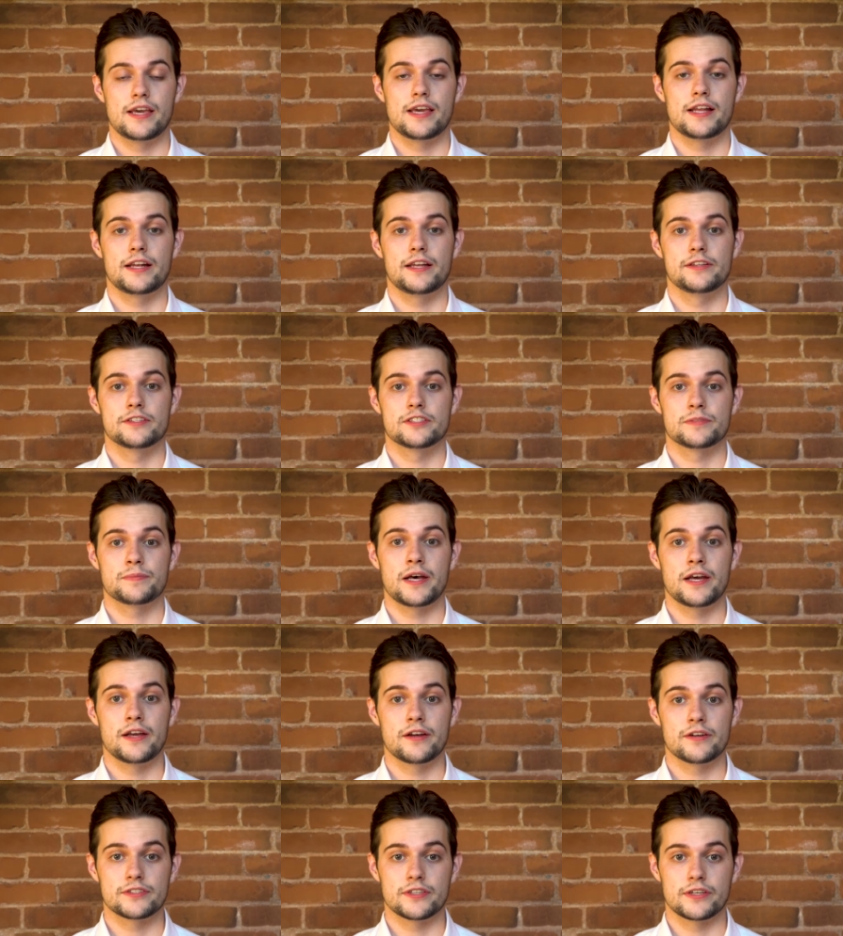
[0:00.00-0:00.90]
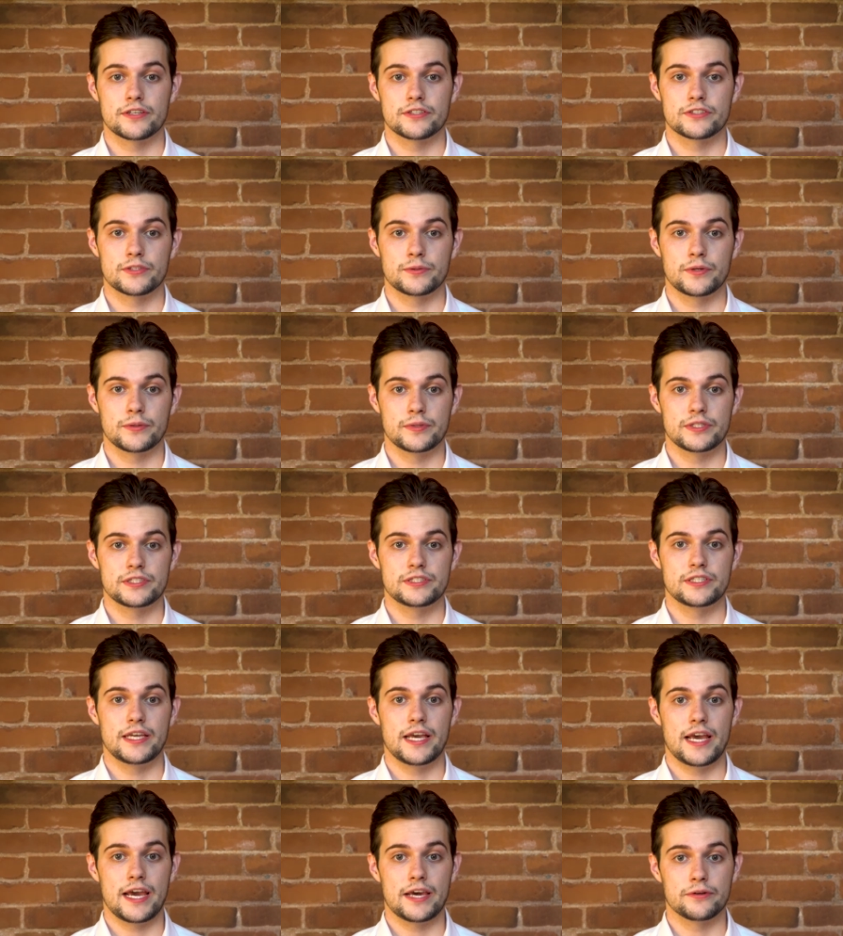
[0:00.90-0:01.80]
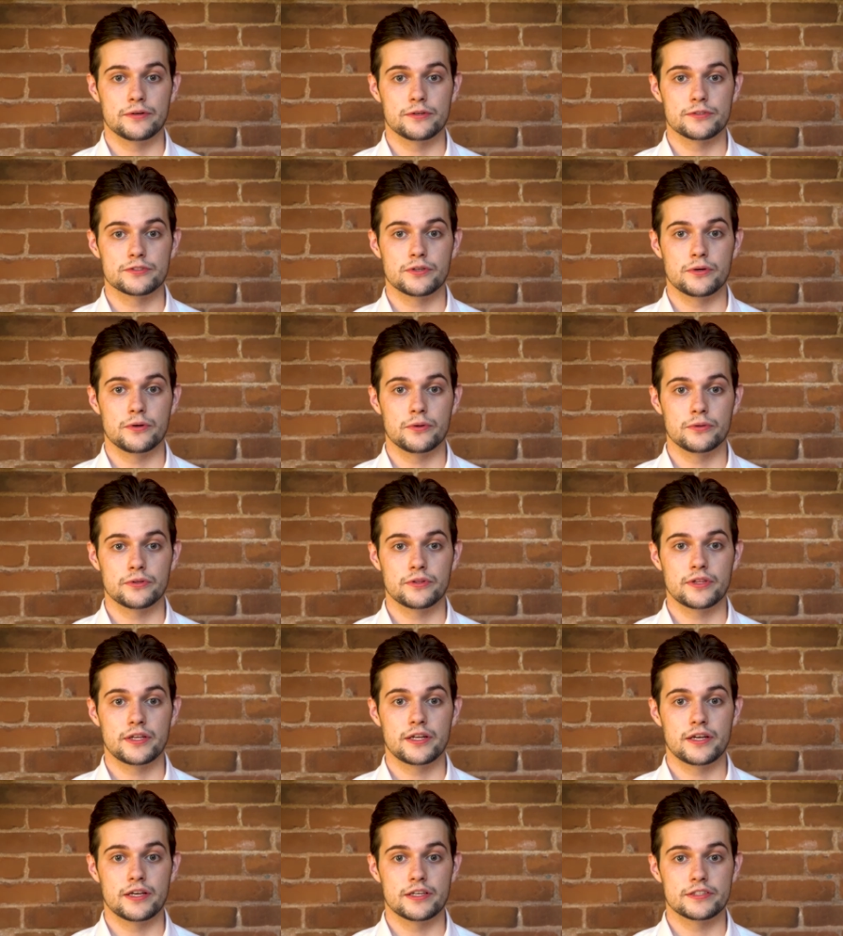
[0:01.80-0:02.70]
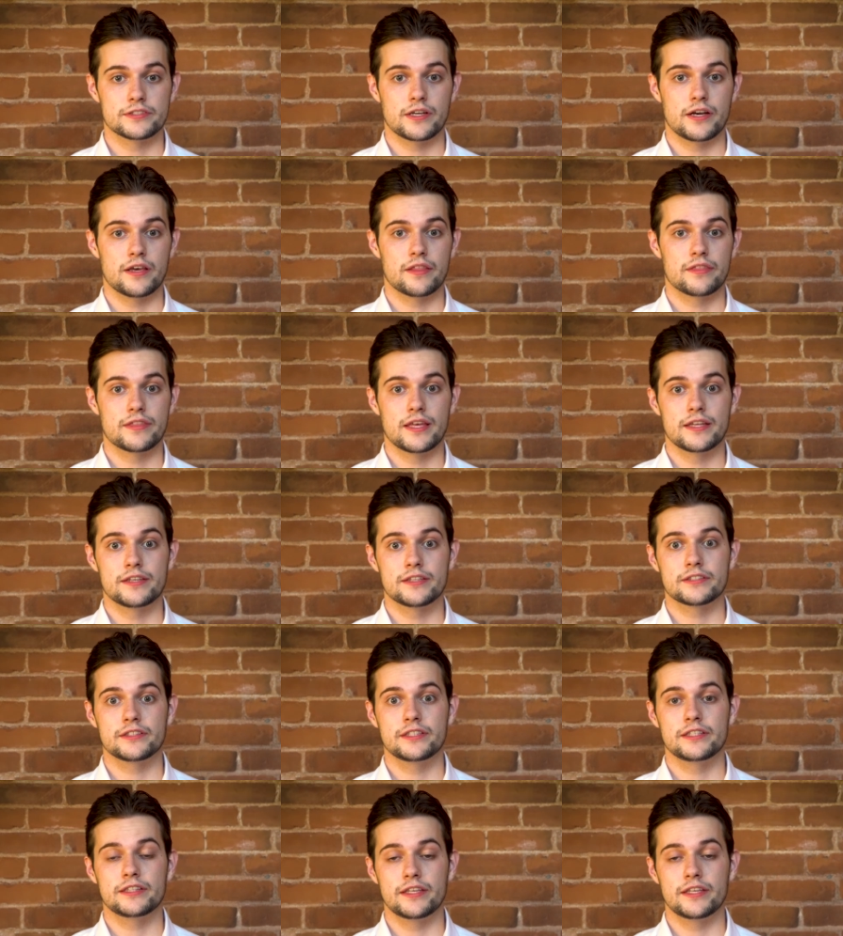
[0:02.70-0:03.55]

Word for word: And it inspires us when we see adults older than us authentically